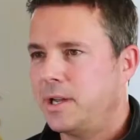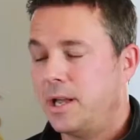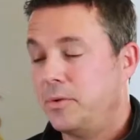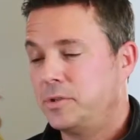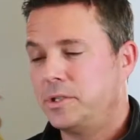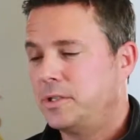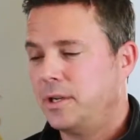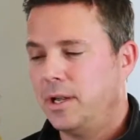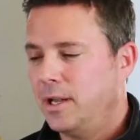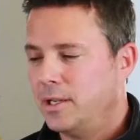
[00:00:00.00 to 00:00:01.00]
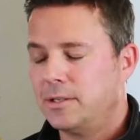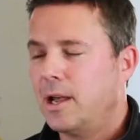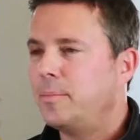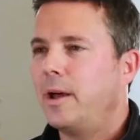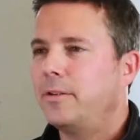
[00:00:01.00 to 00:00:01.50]
I was just,
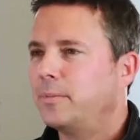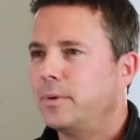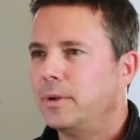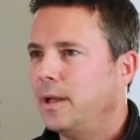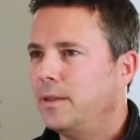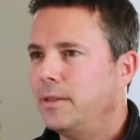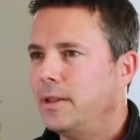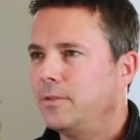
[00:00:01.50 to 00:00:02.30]
not possible. And then they